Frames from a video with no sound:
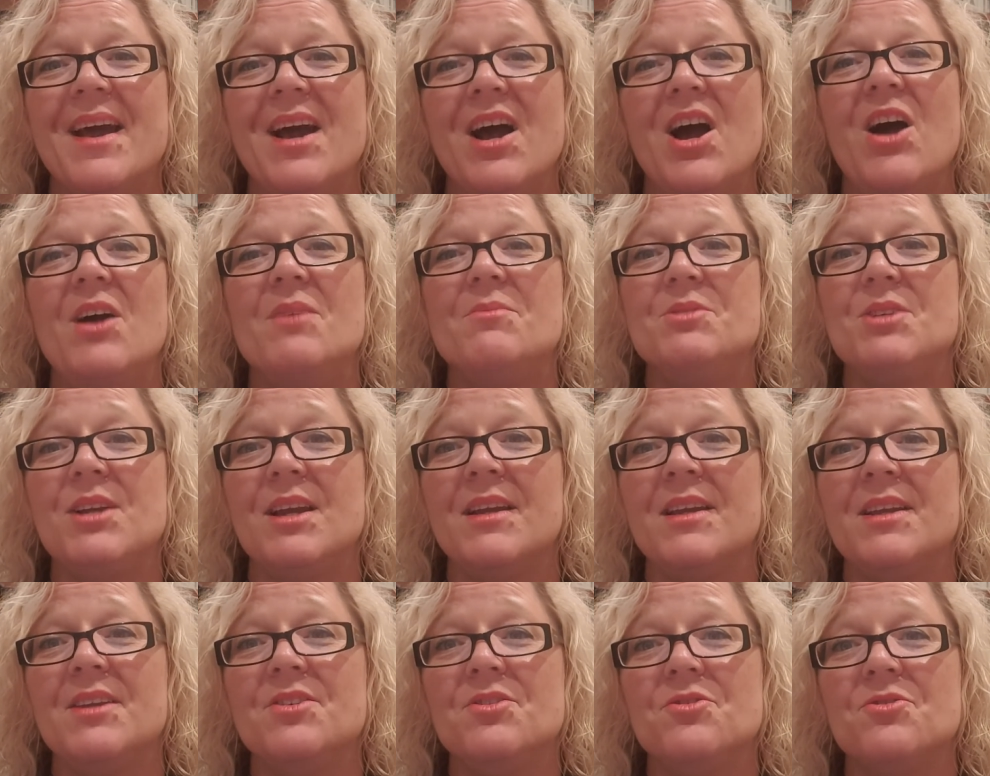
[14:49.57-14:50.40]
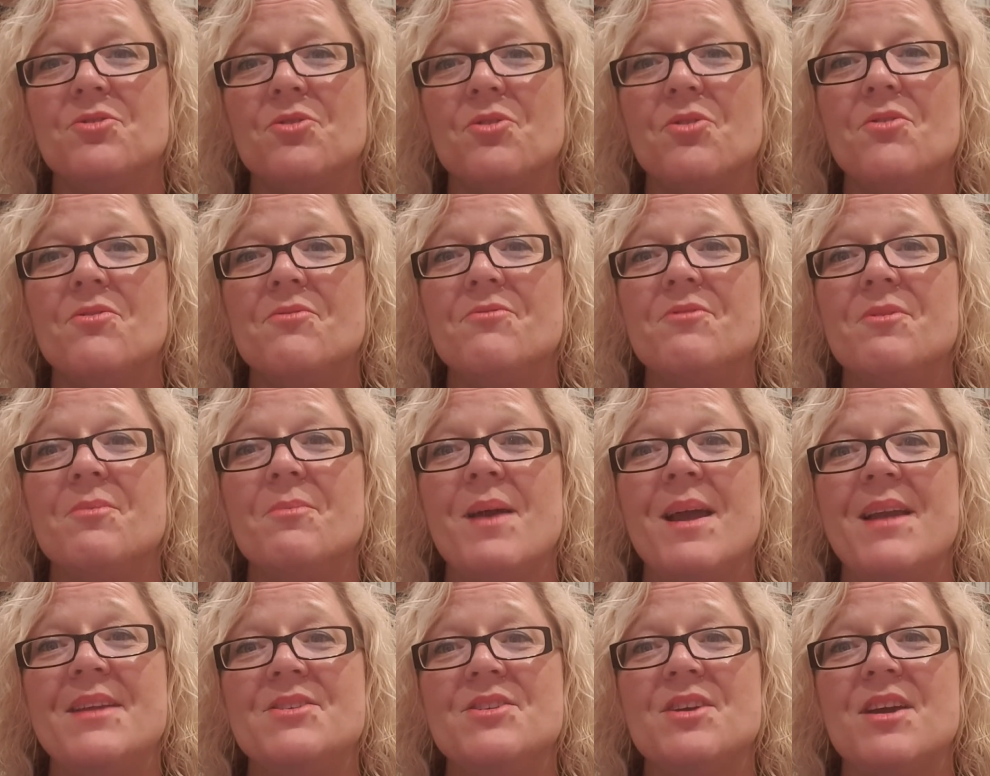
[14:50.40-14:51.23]
I'm Jackie Strawn from
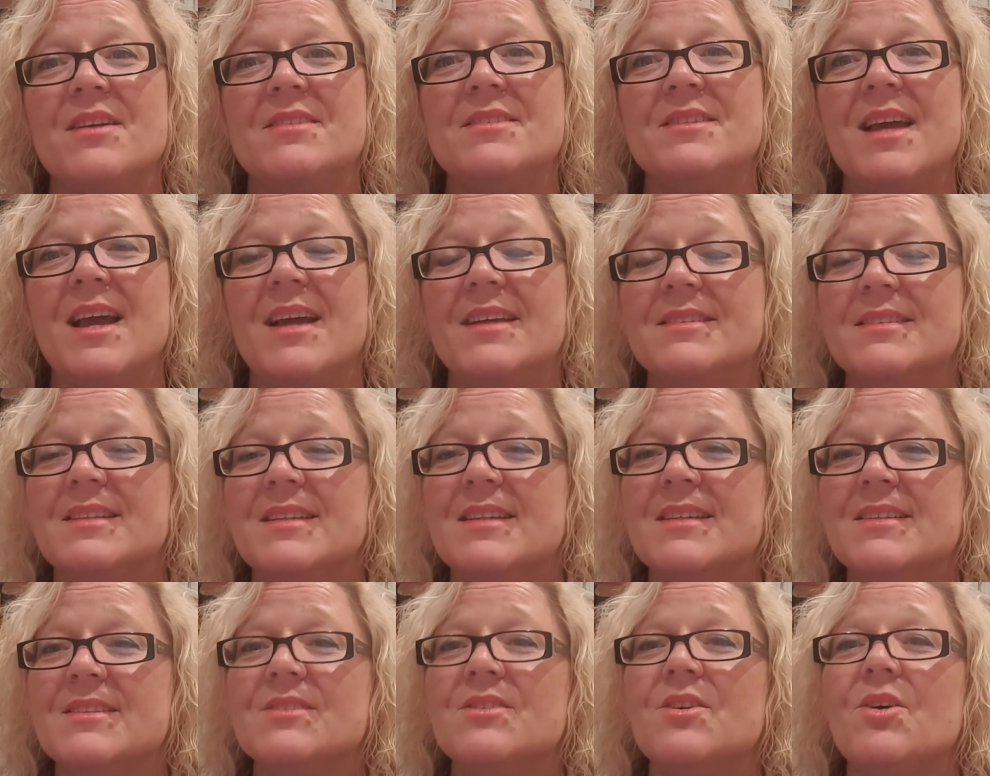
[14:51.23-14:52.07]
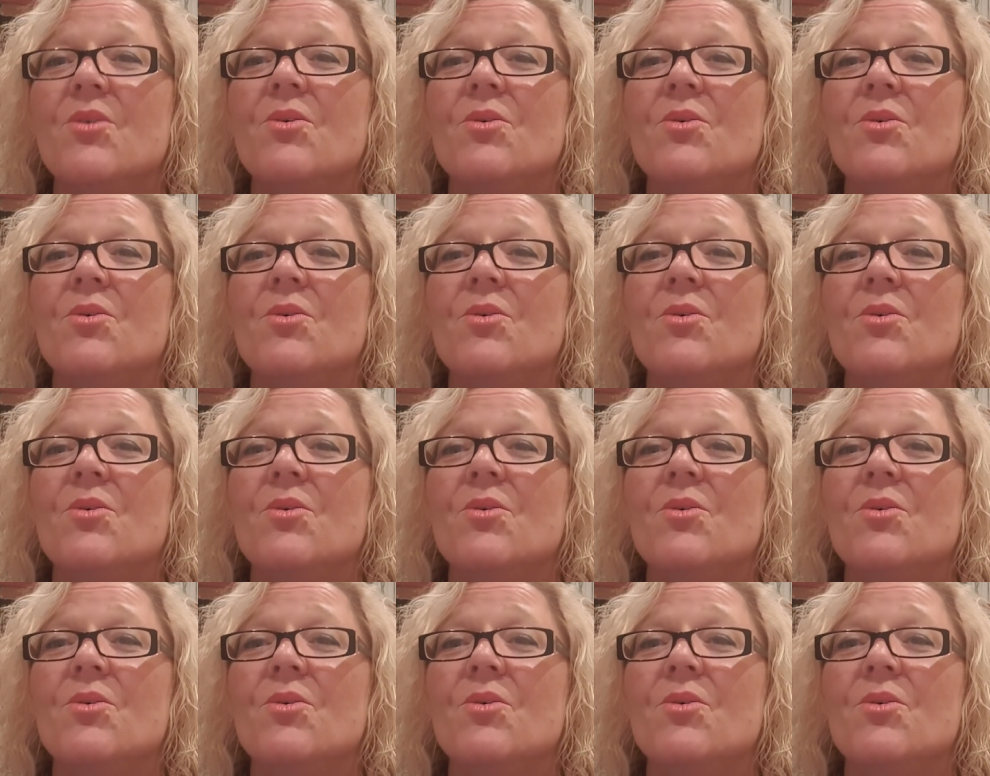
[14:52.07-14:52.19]
HR Tactics.